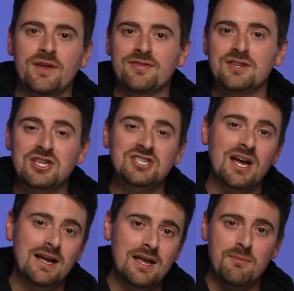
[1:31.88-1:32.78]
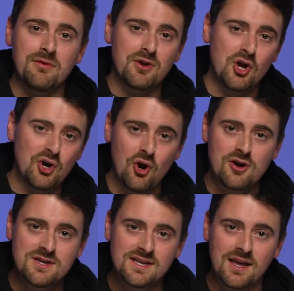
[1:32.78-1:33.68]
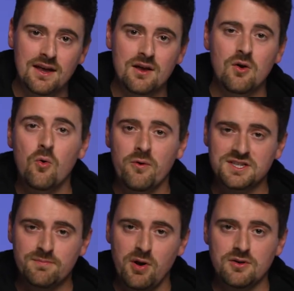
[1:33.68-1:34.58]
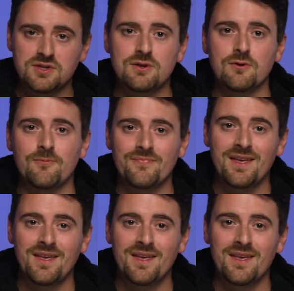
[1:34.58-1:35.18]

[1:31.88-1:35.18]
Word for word: like the D J I M three hundred R T K or Inspire two